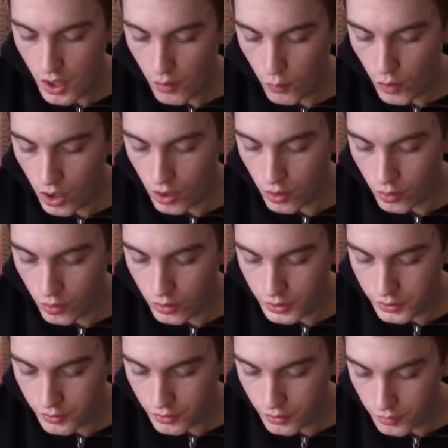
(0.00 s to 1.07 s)
What are
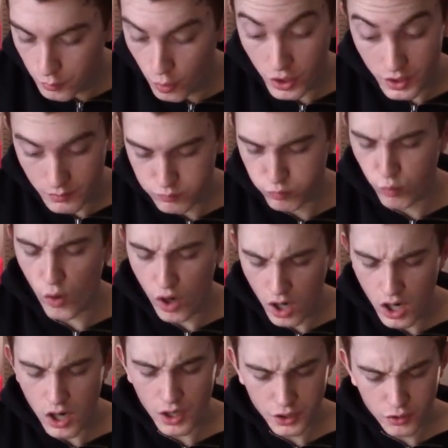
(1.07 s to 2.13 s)
your
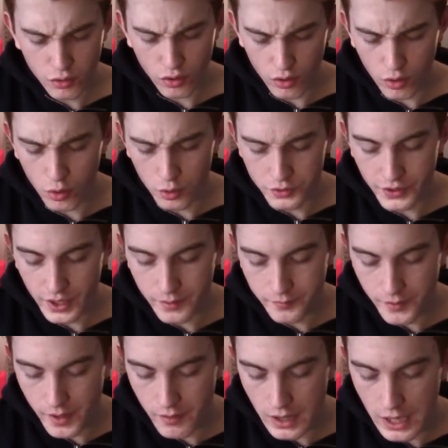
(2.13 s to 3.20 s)
all-time
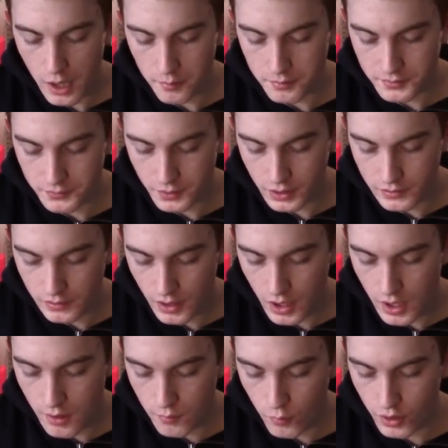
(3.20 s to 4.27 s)
favourite albums for
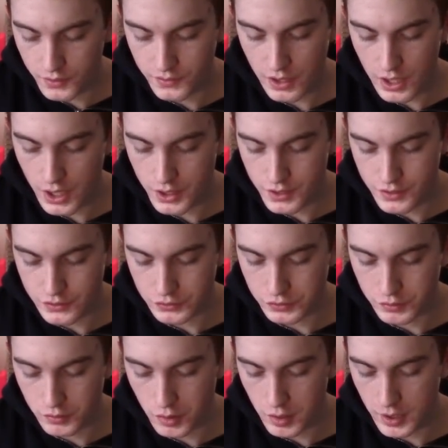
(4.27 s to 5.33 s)
guitar, and what is the hardest song
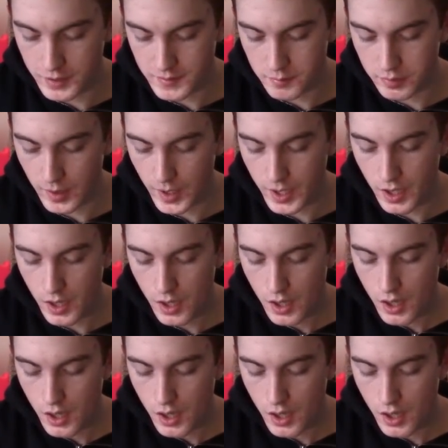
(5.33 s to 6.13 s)
you know how to play?